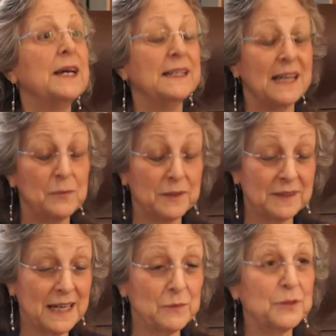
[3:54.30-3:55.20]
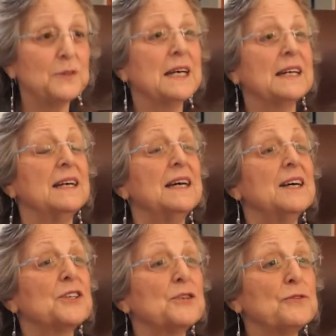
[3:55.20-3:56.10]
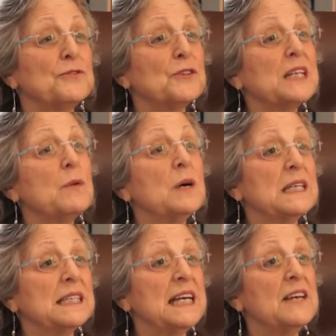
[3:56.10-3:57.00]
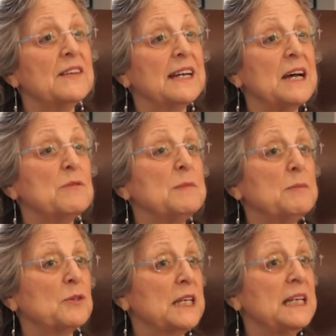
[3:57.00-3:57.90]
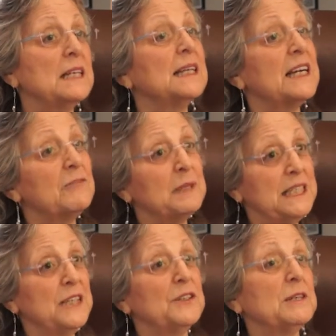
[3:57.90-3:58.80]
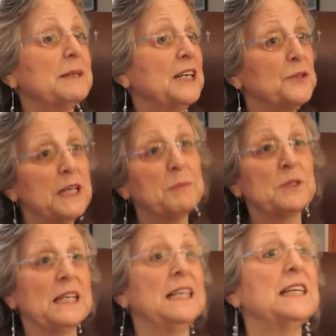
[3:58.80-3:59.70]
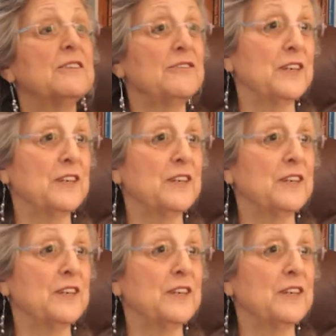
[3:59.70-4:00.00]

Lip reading: Great. I will do that. So first I want to say that I will be presenting a lot of material, but I try to present it in a